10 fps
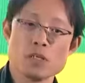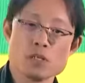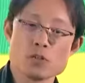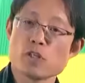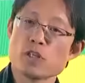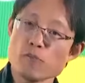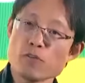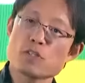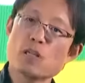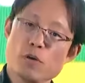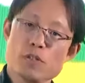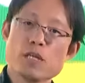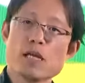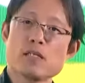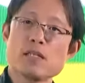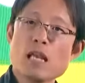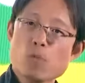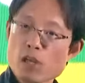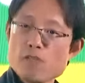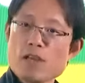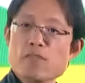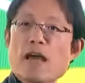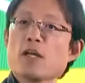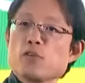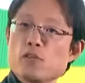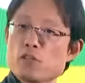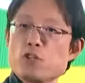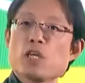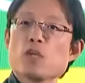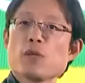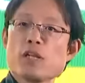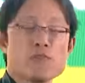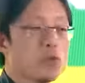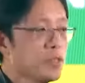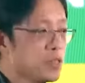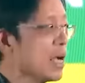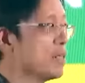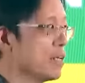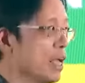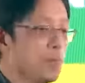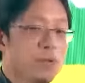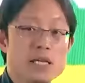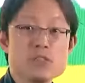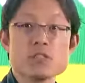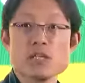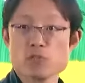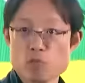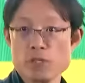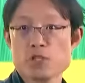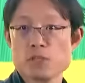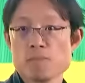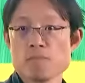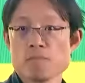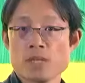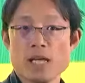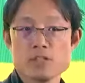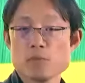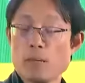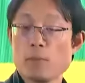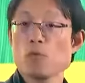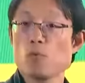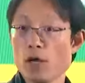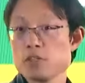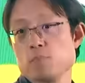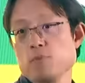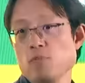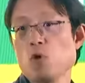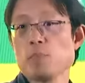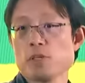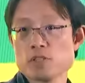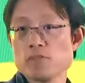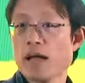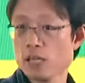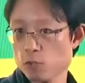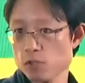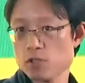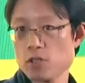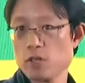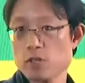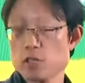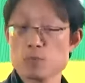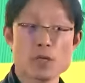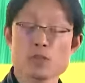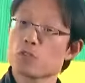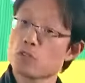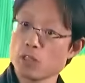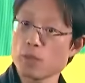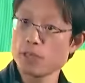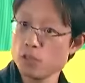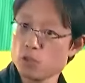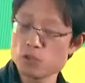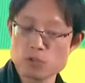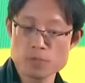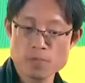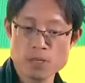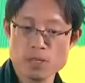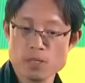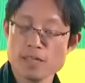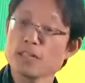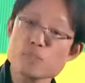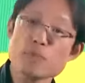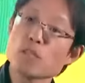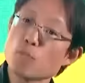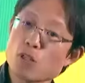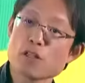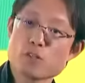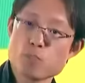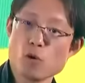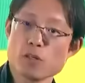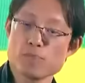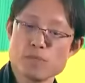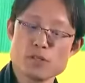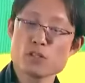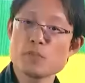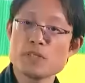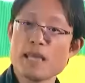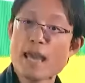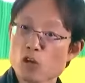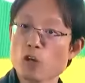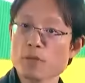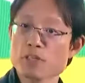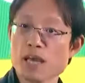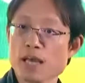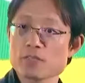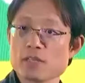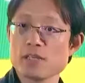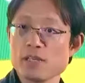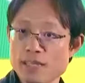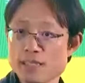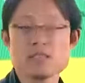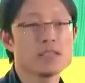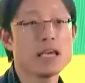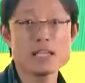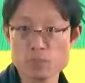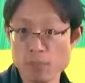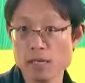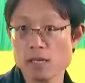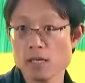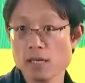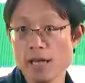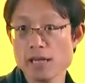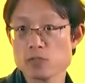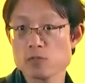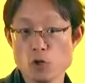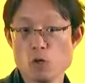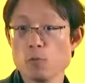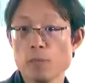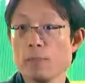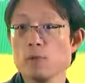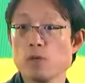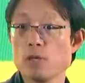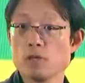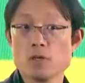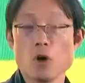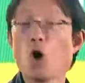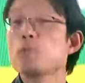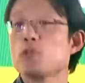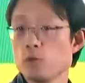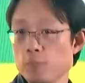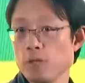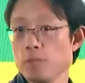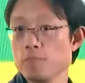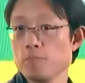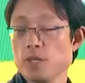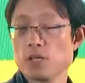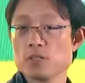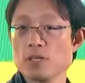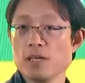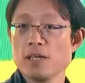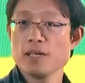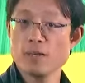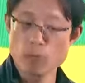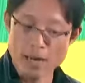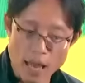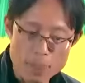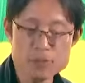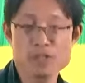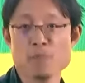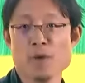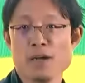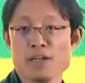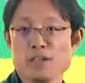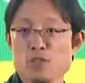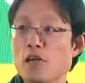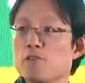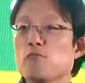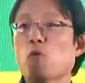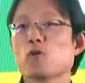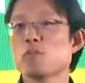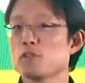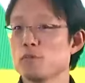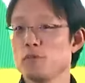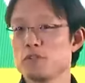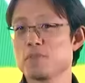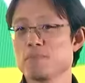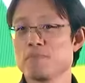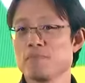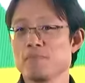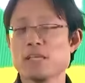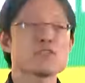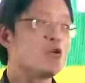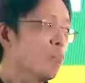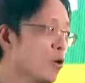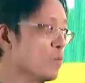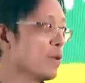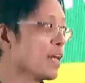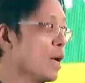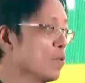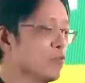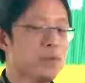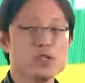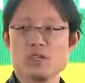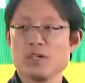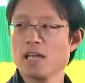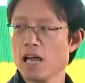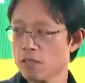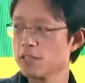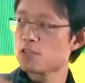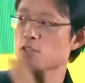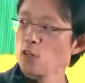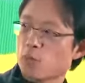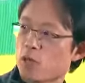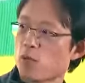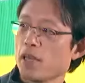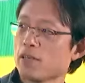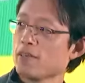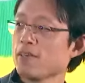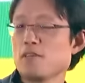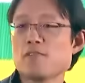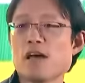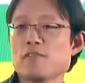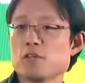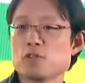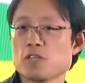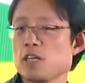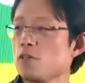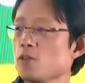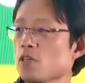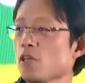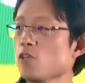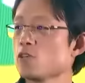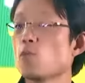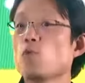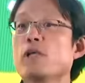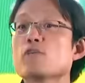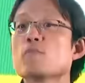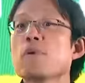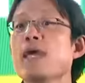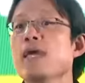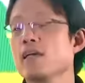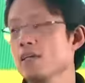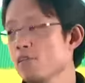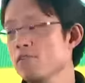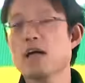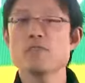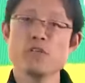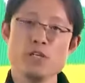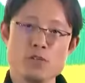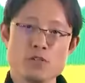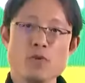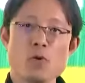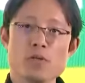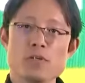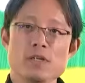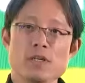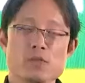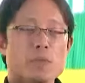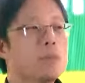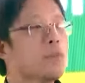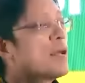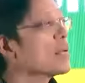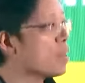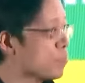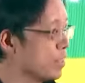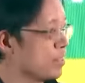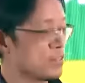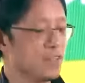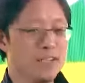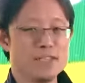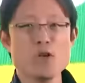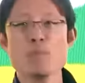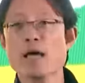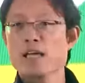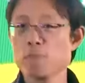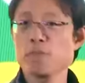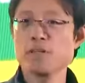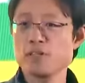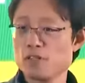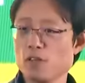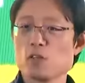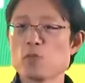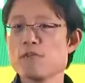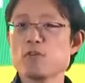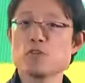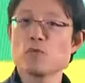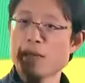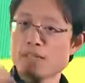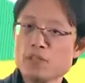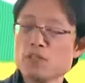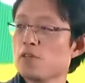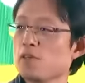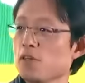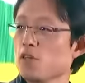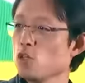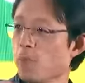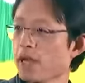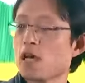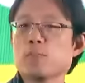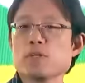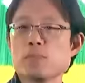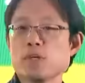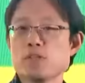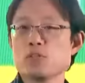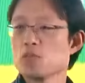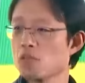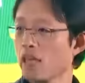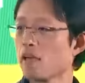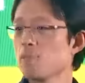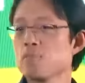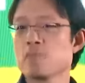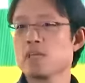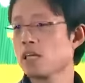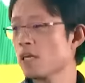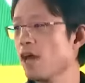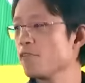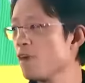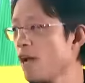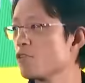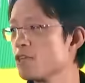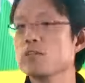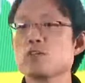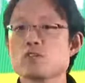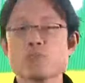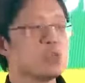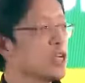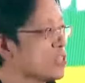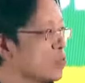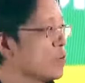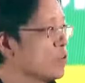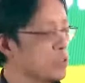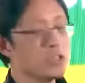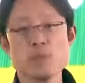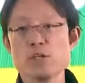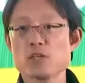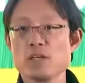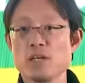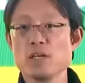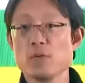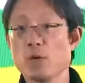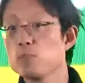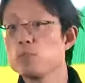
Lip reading: So the difference, though, is that the network effect value that you're generating from inside the game isn't as rich as it maybe was before because the value wasn't there. That's because there was not that many users. That doesn't mean the model is broken. It just means the economic size isn't as big as, you know, maybe we hoped it would be, because what happens in the market is you have forward multiples. That's the whole point about capital formation. I think this is going to be great in 5 years or 10 years, so I'm willing to pay 5 or 10 years forward. So people buy companies. They don't buy companies on the revenues you make this year. You buy a company because you think it can have 5 or 10 years of projected revenue this much. Right?